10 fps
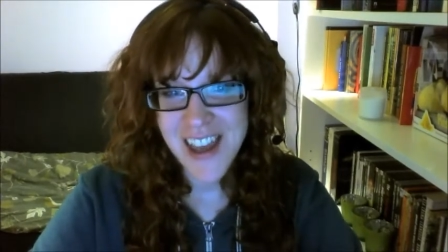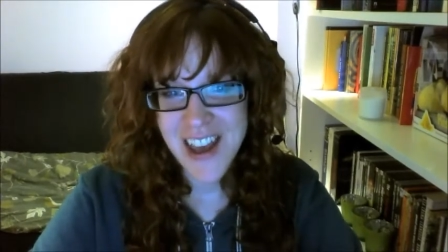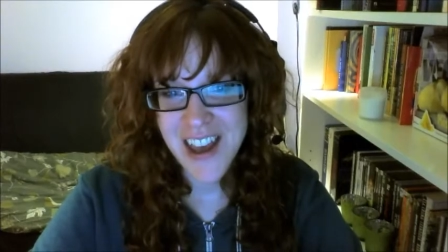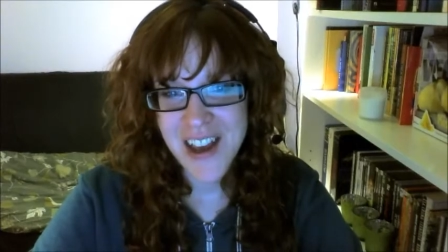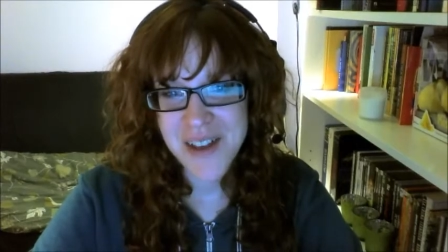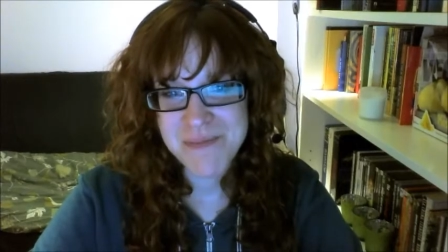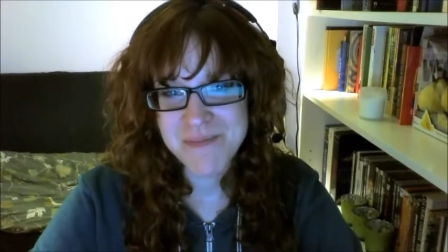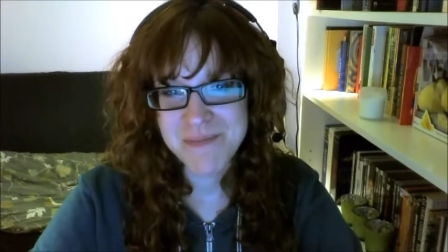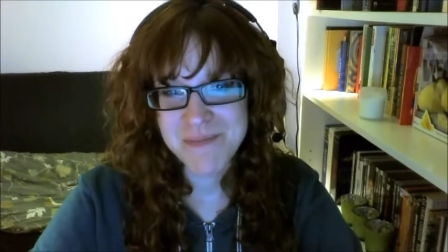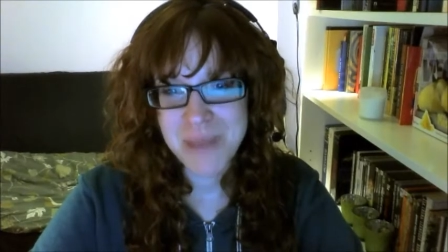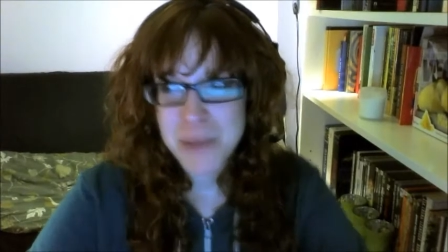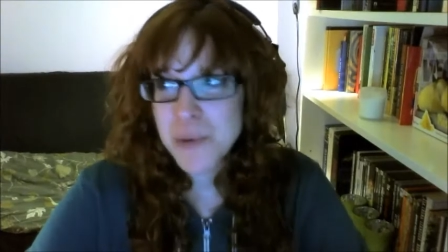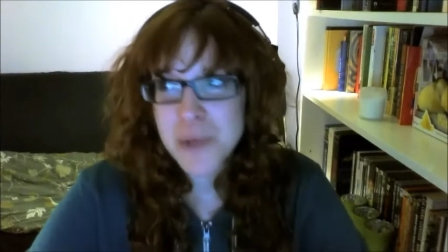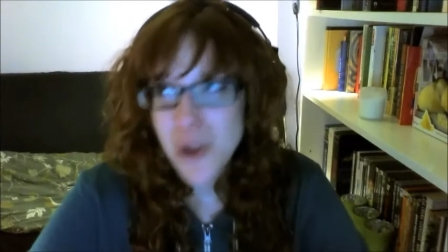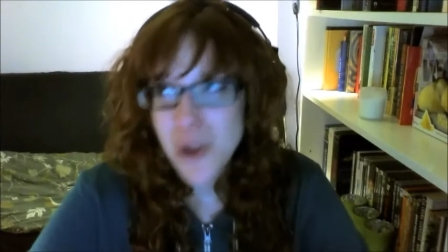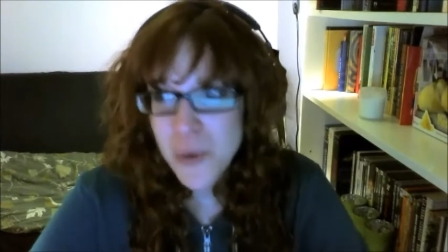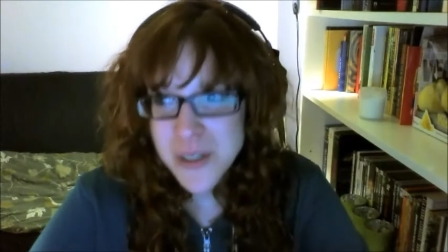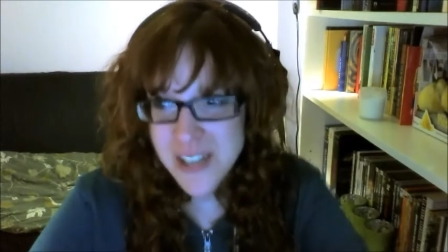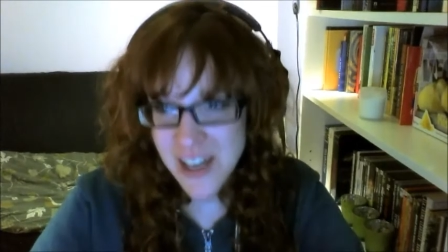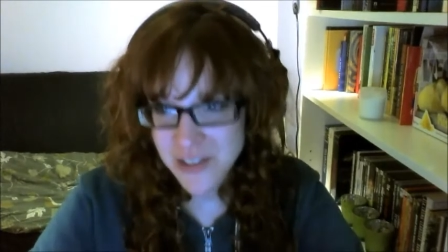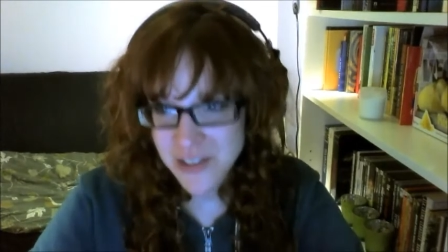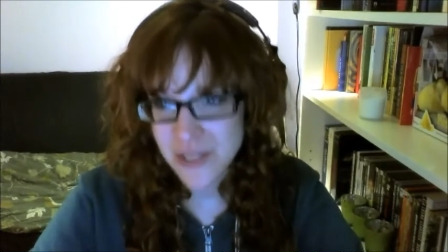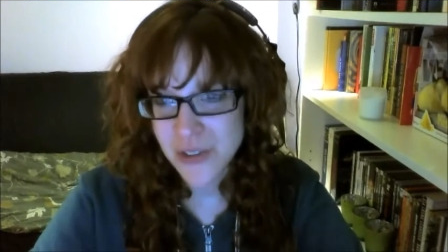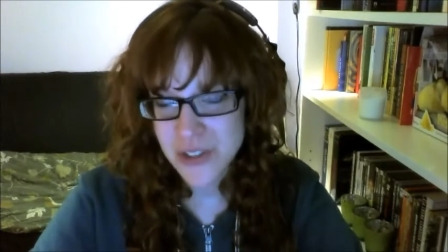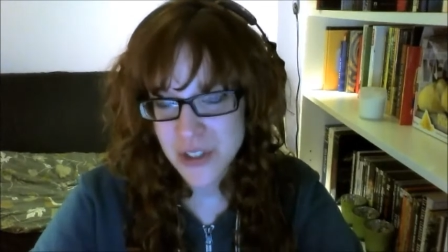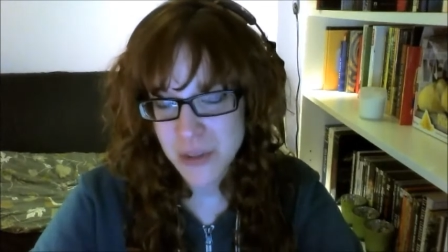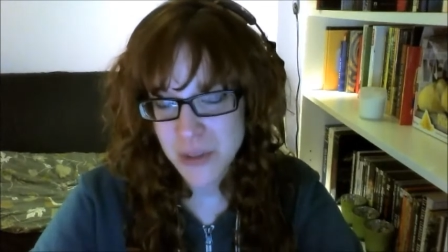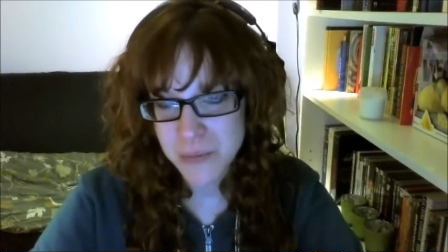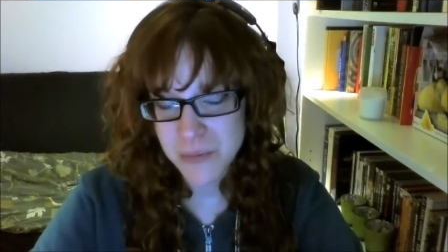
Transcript: Um, people will always have different, uh,